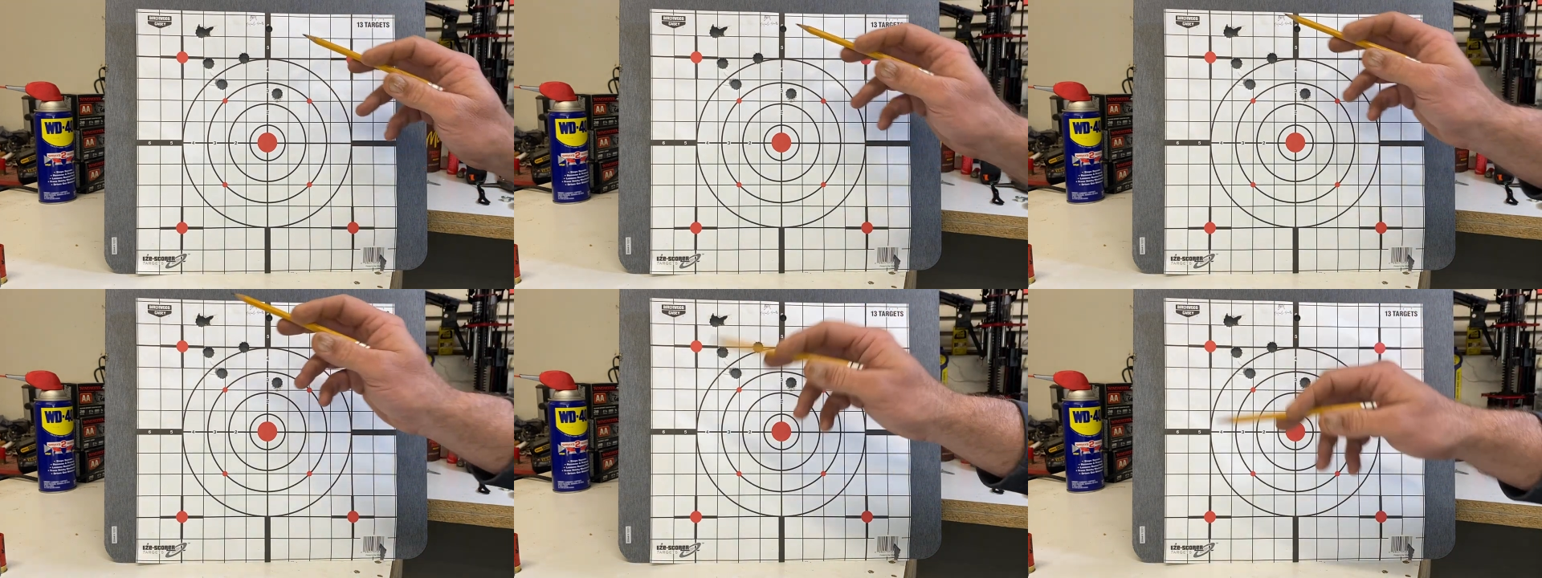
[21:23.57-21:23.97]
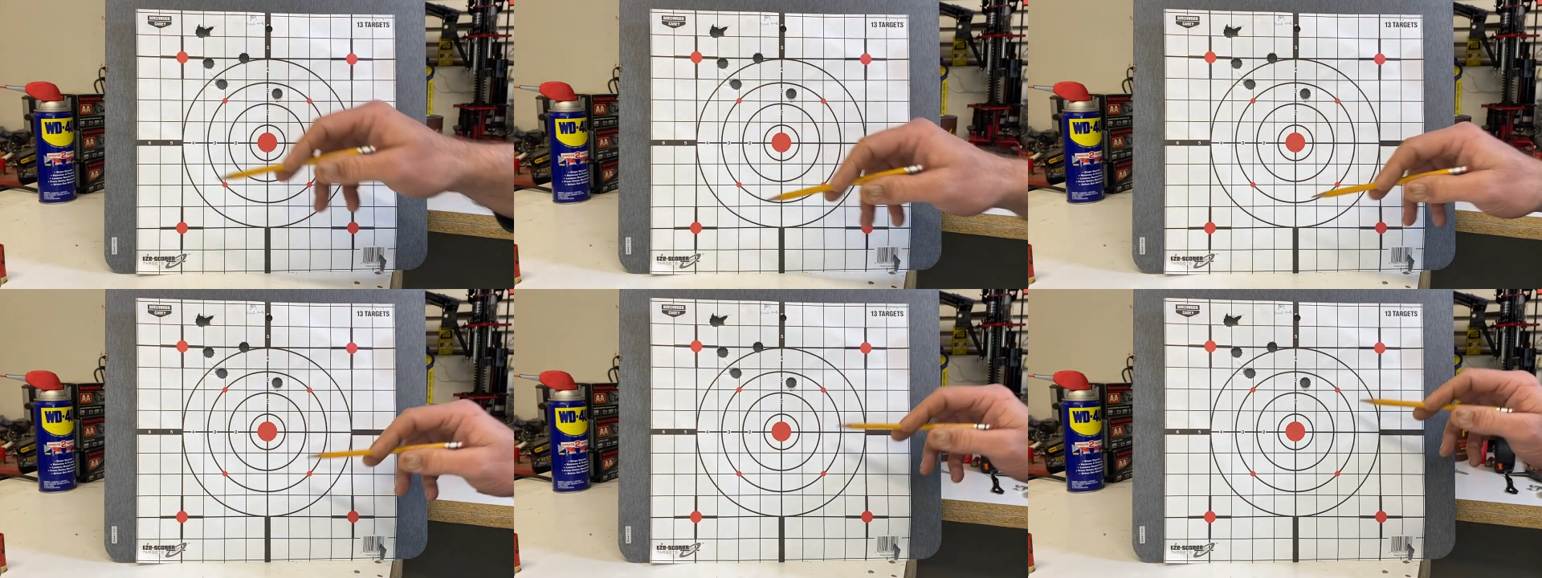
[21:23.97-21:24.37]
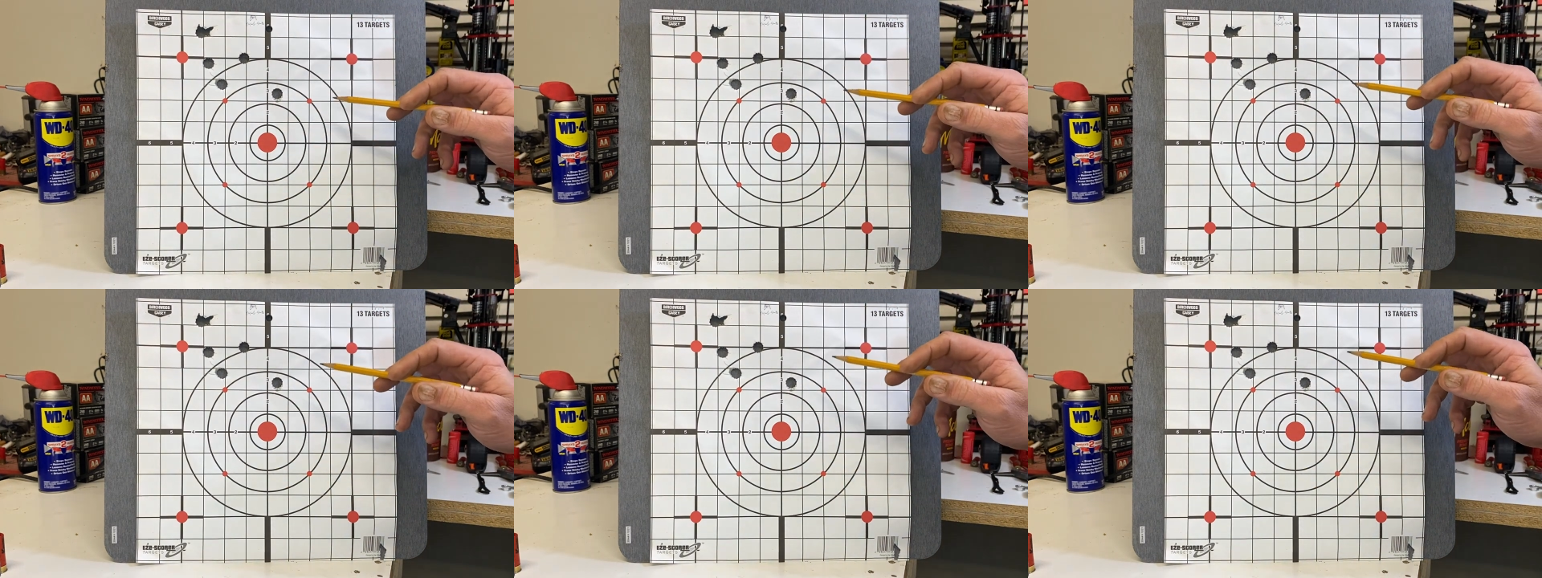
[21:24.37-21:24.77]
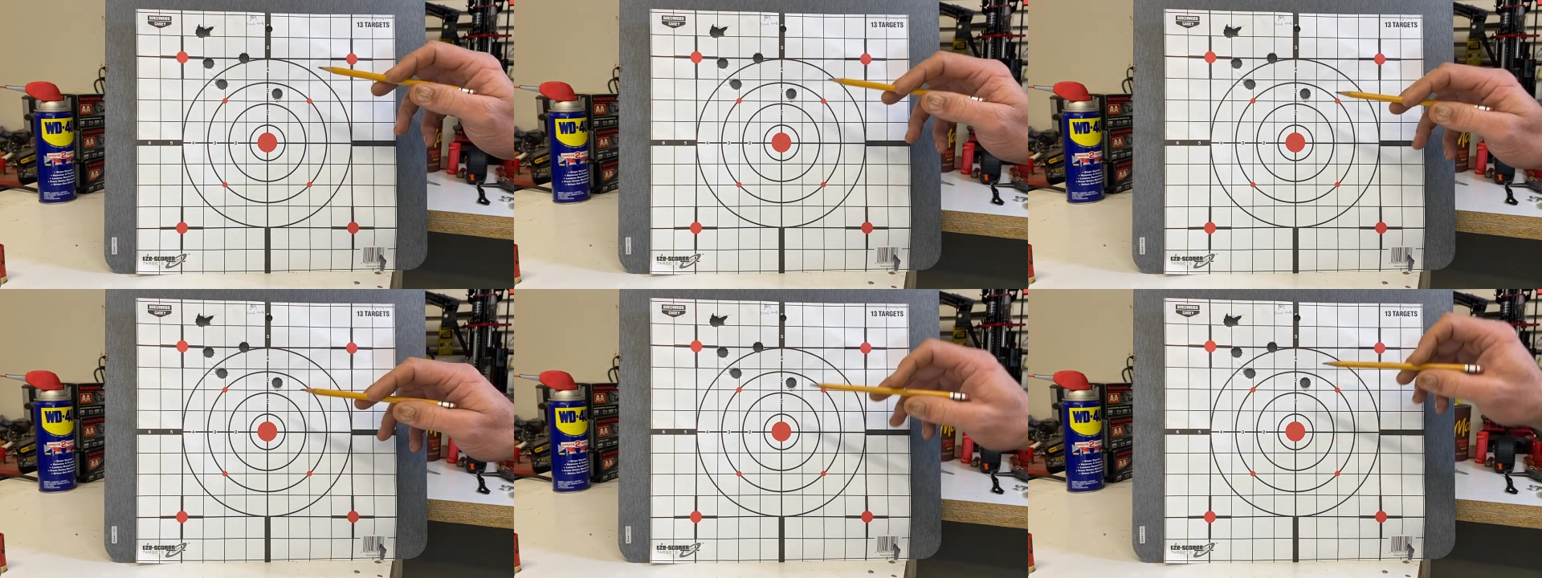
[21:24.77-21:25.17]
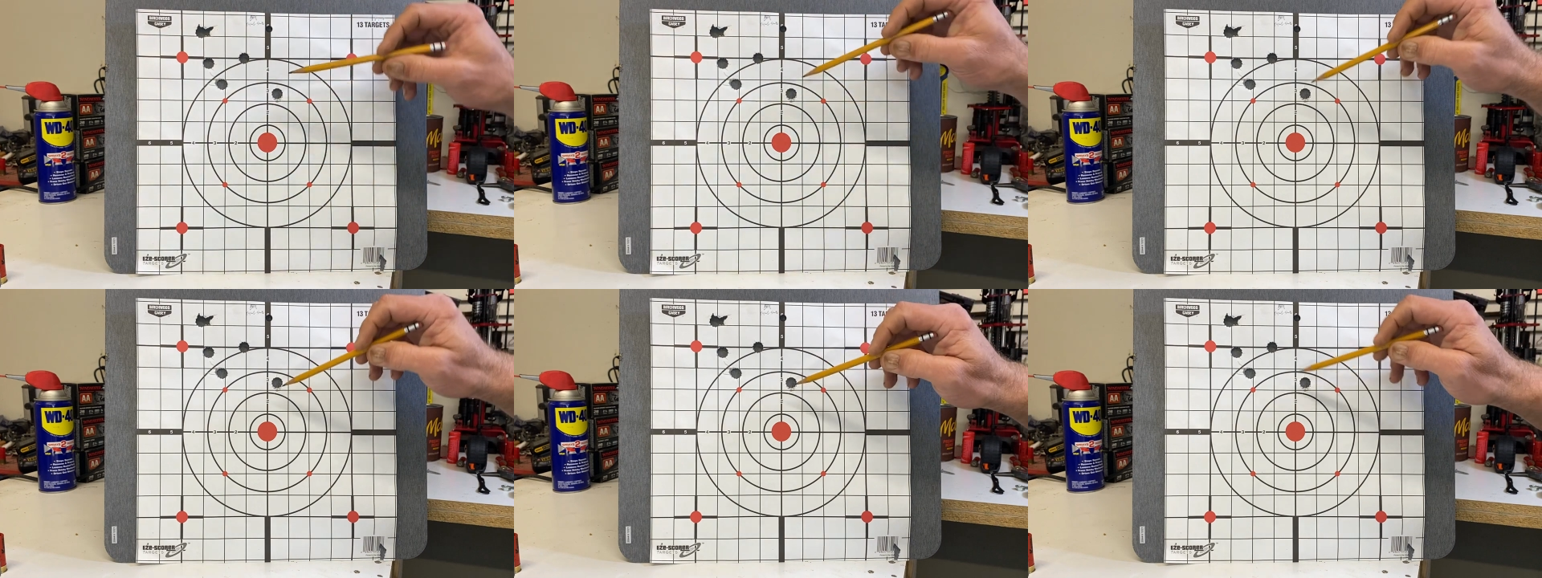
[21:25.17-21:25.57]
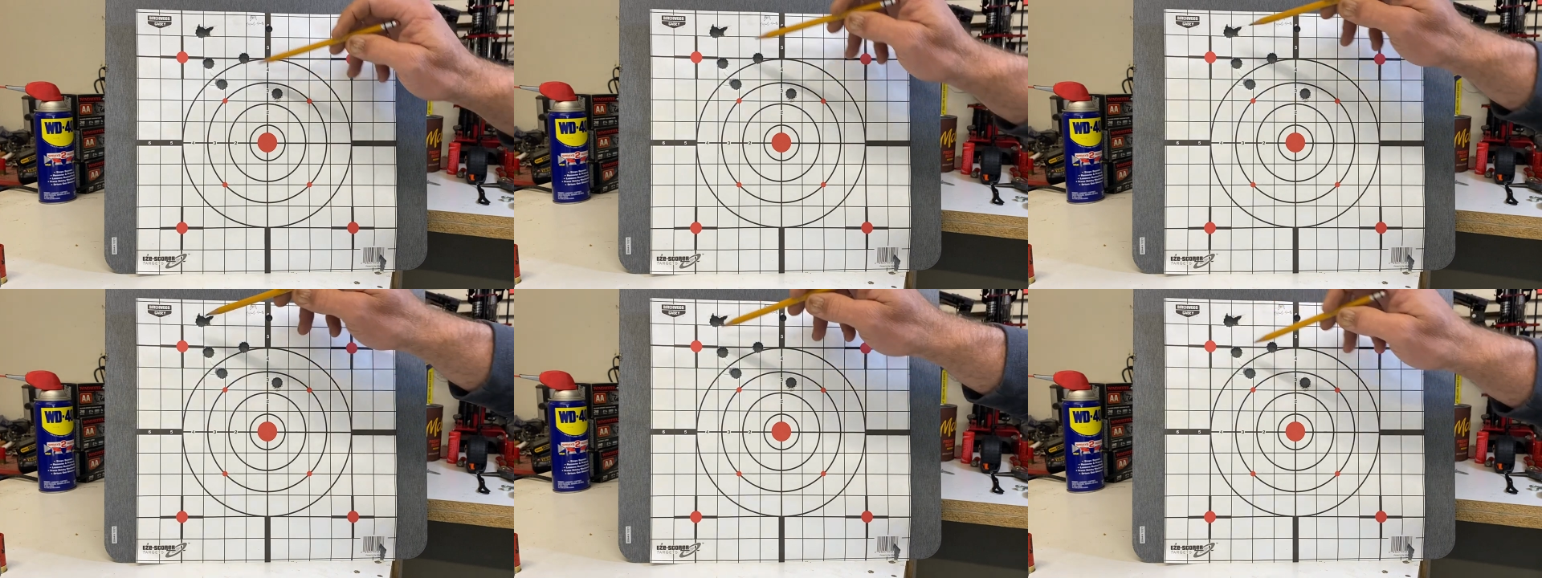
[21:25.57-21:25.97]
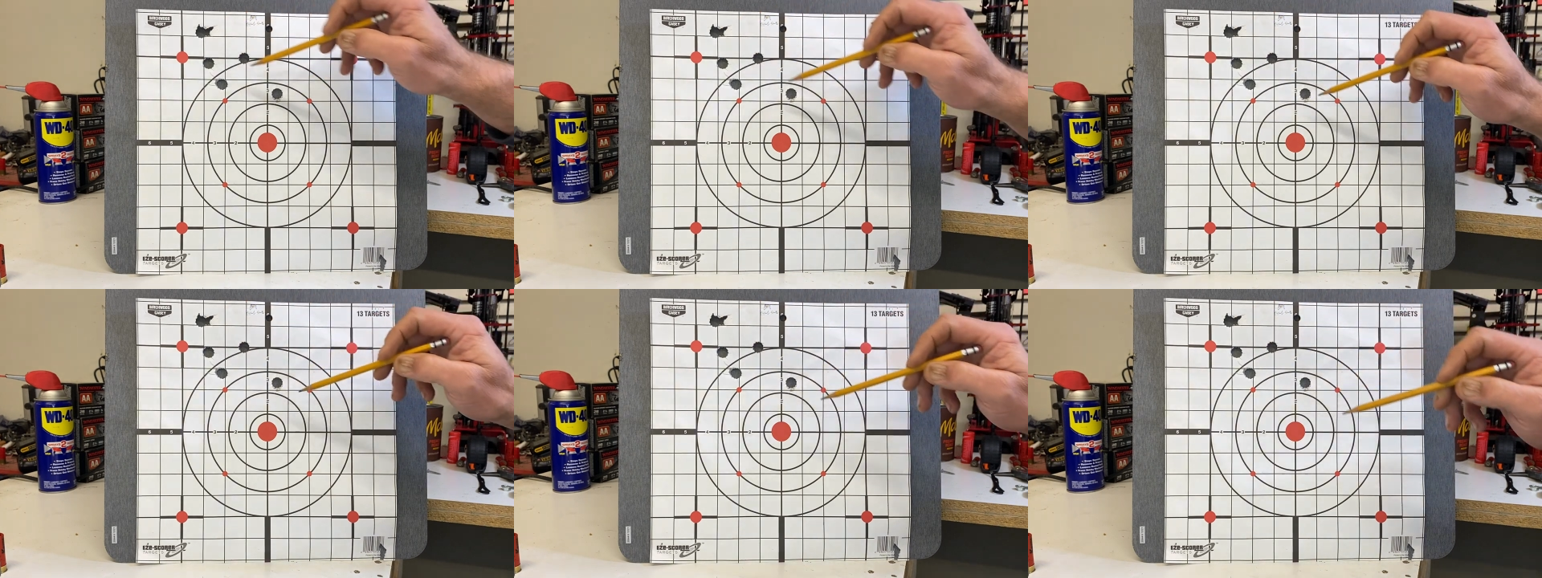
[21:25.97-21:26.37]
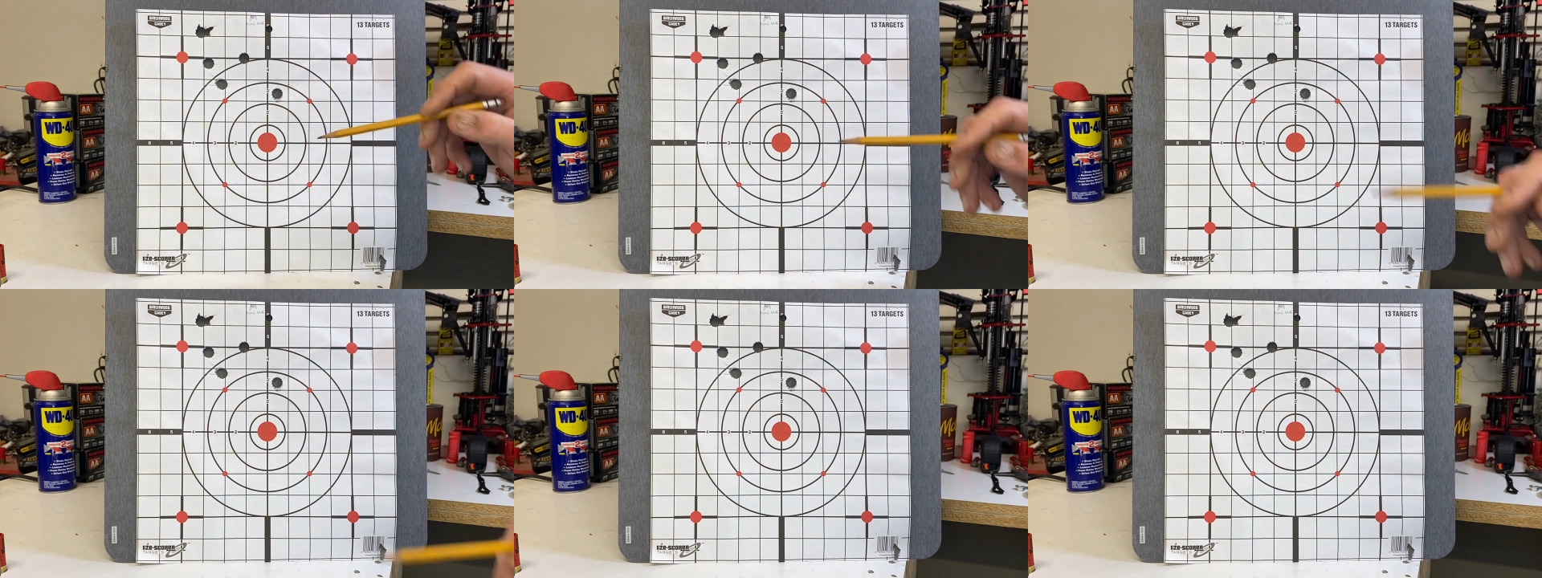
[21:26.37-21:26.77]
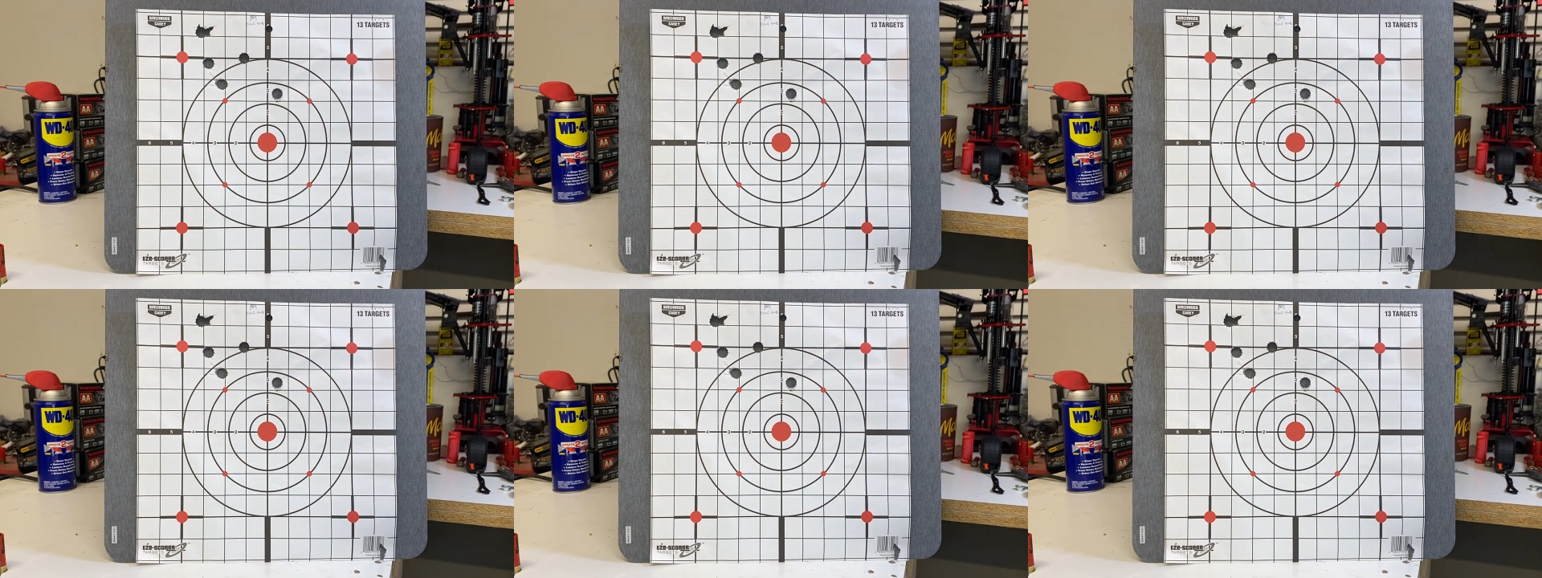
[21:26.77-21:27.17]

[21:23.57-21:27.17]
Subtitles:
Nobody's mouth can be seen.